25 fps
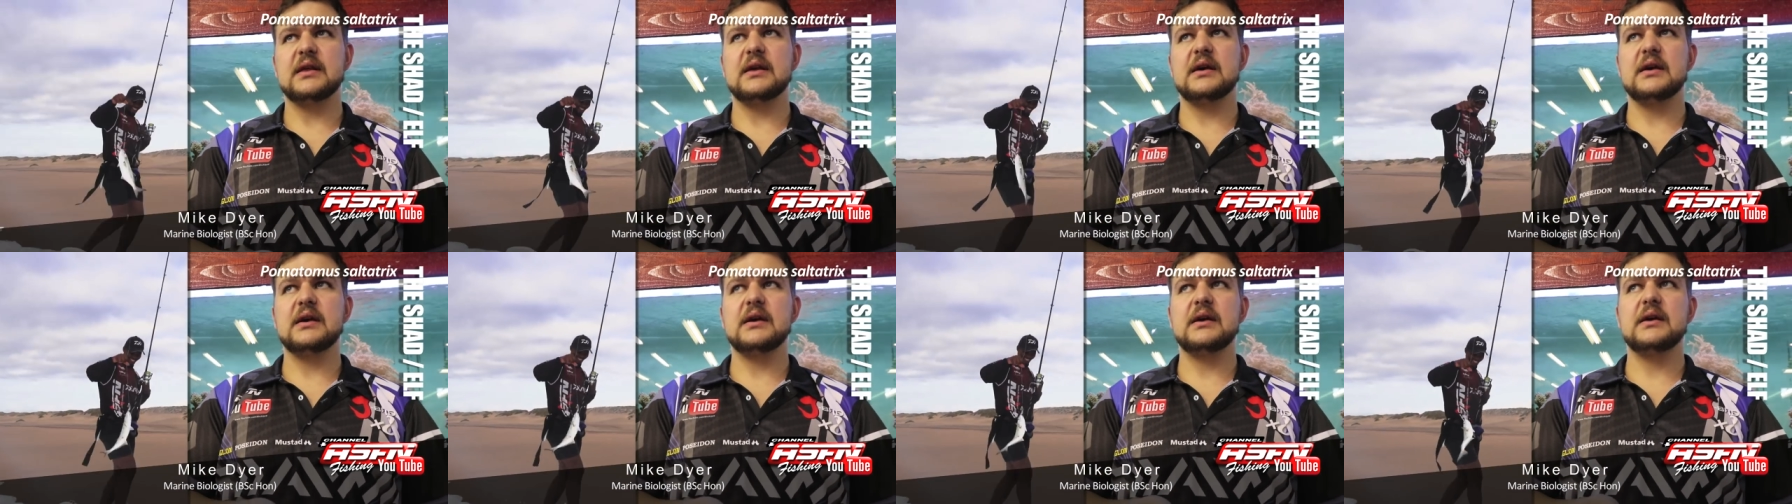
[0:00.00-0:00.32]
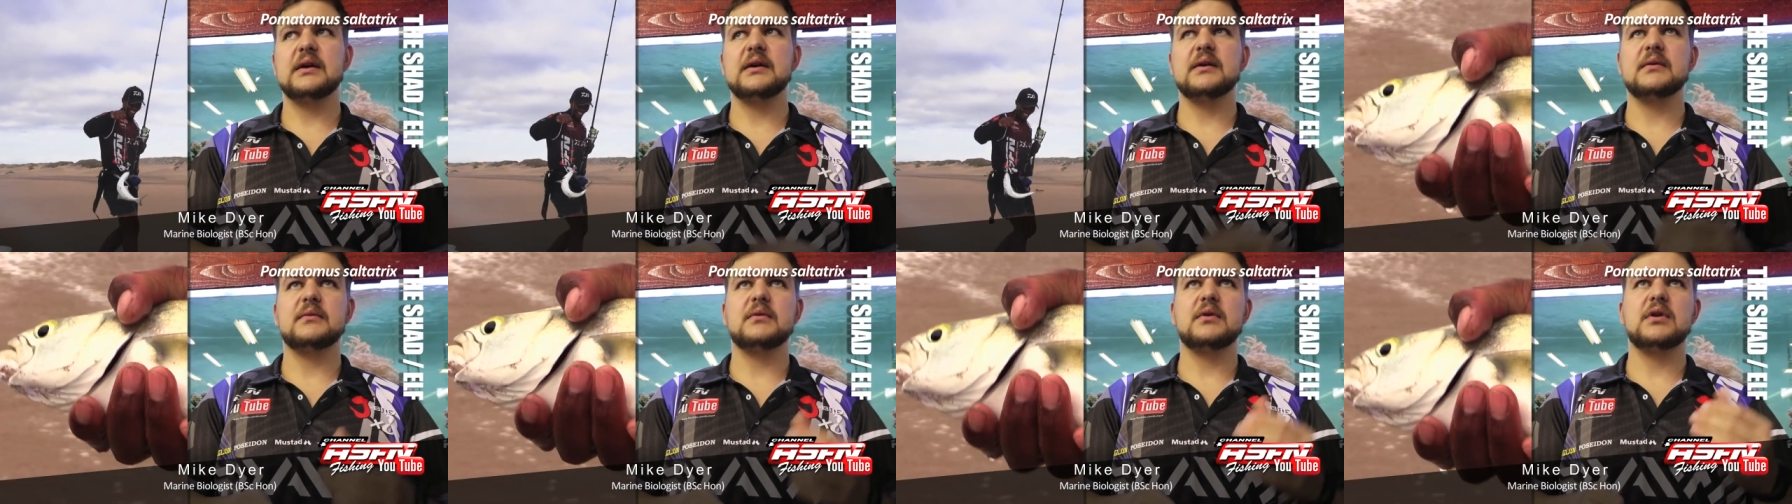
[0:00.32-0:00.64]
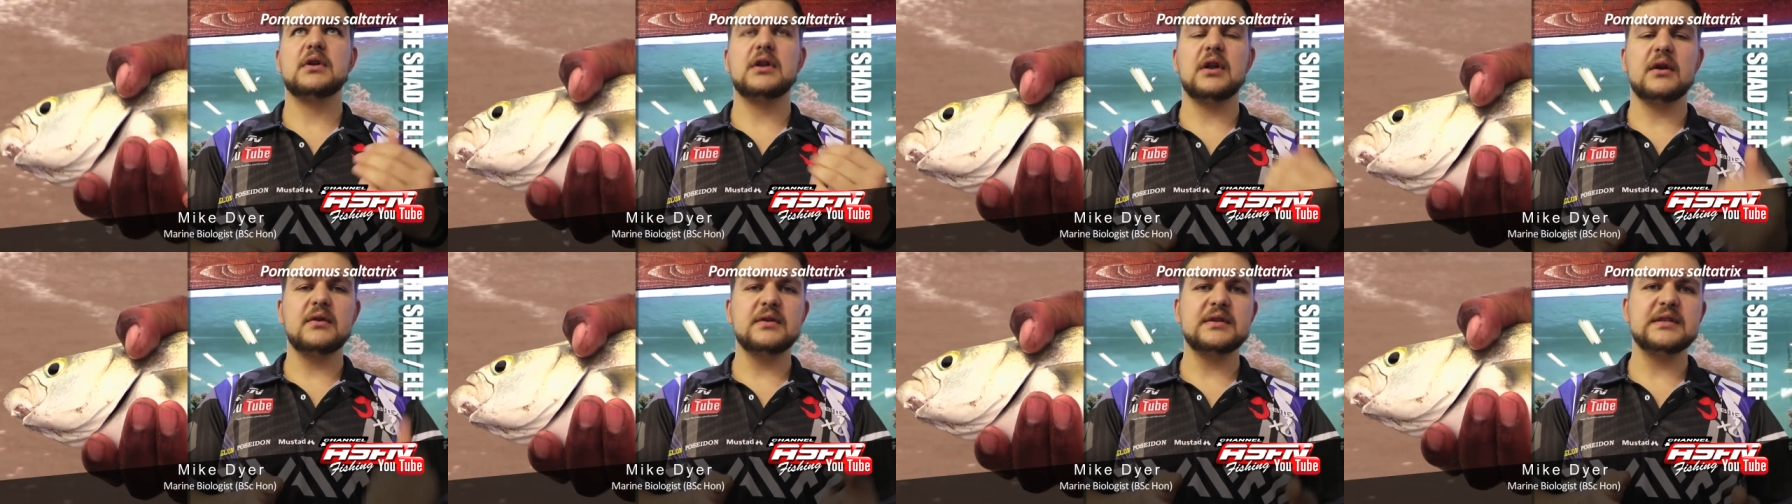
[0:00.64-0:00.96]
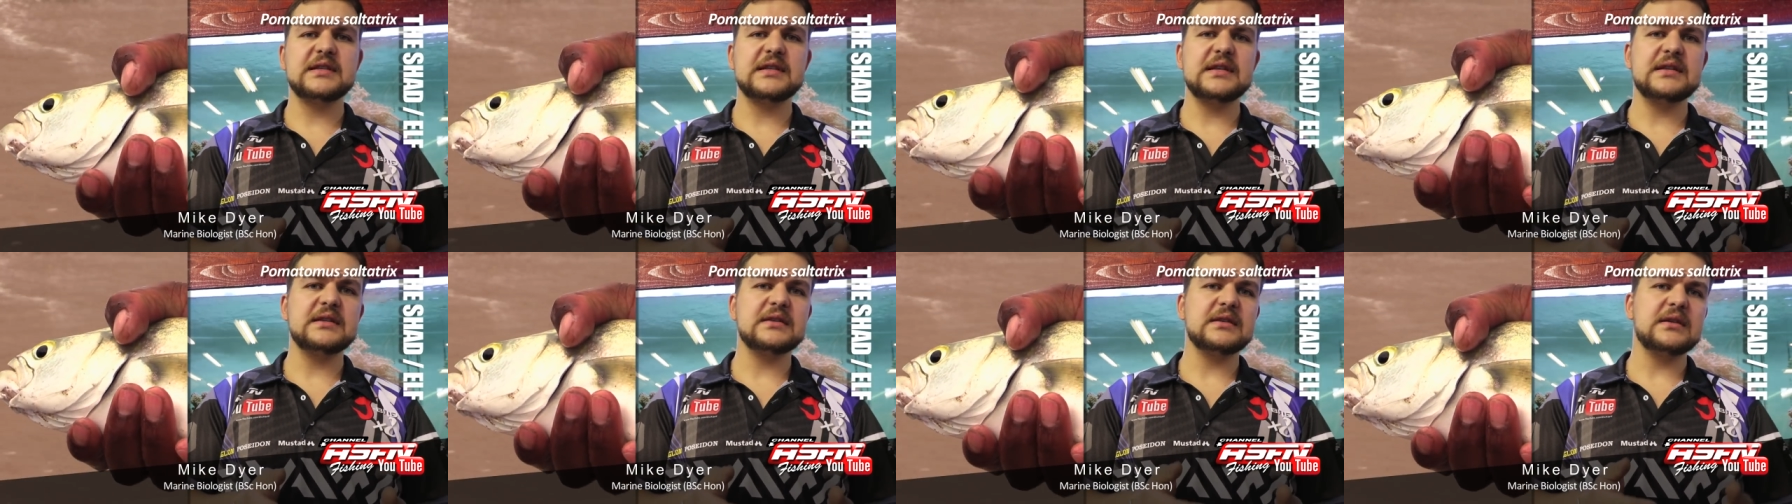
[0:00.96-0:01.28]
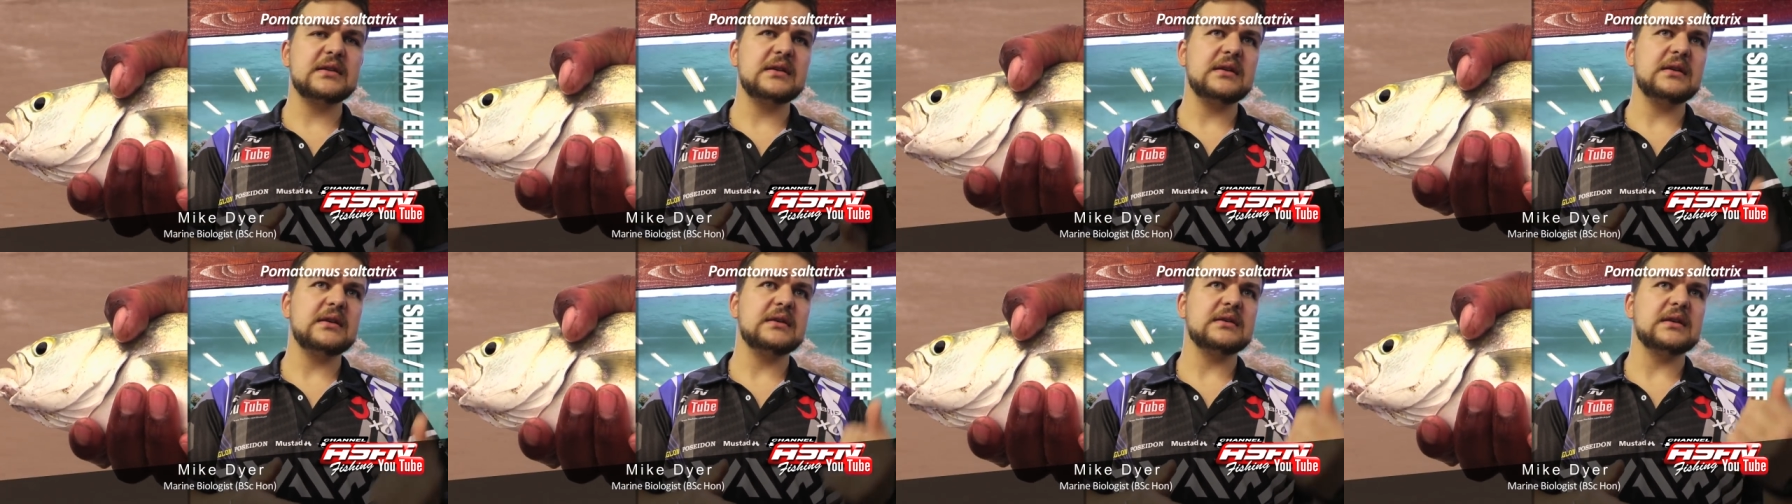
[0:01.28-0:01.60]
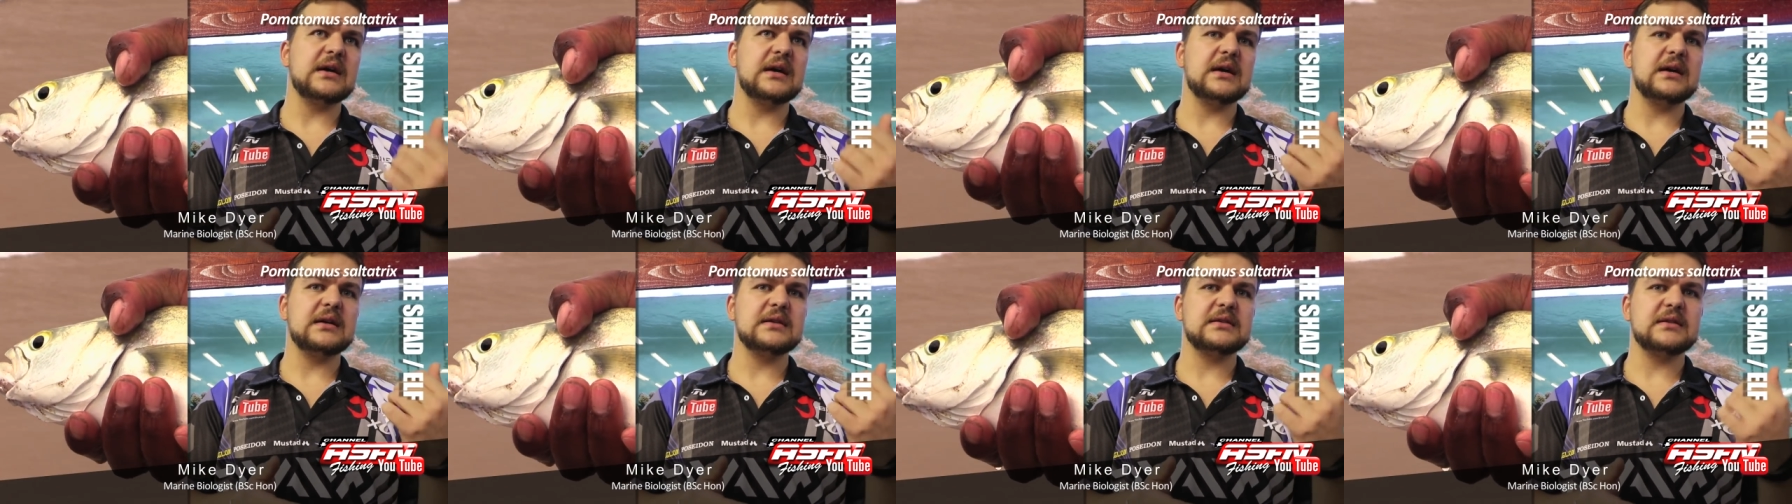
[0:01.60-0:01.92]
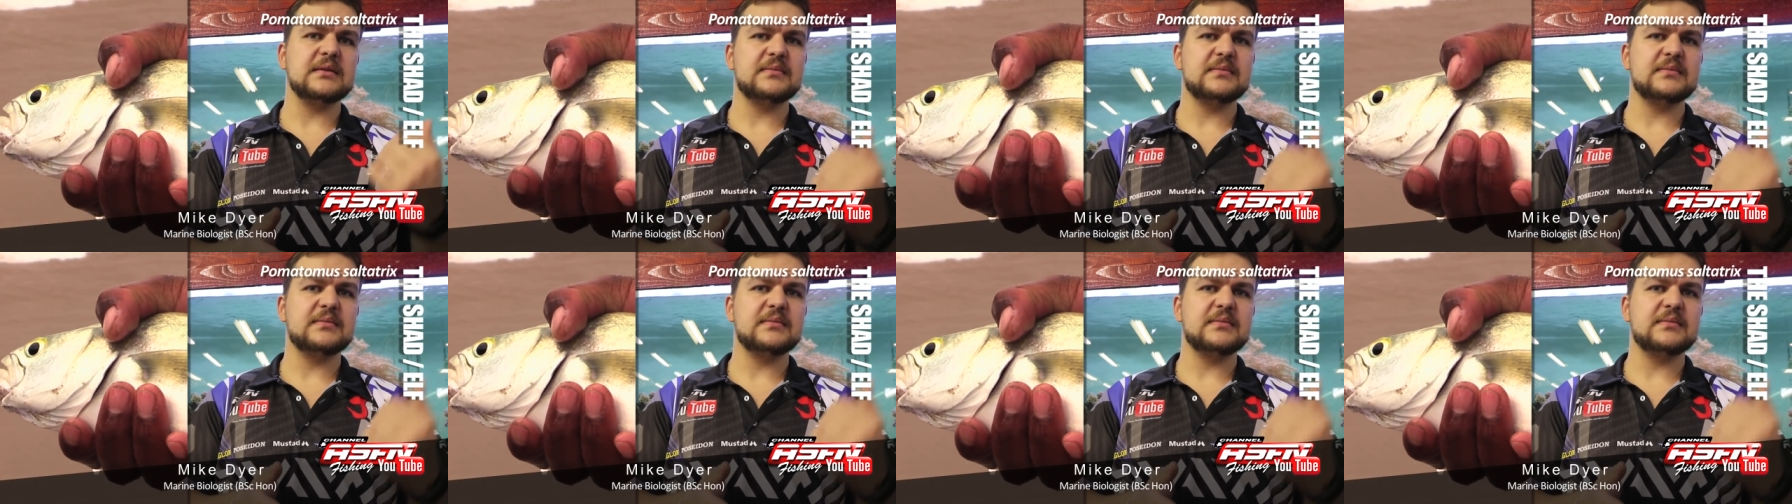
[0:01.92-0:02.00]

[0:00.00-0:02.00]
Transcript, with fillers: the close season, uh,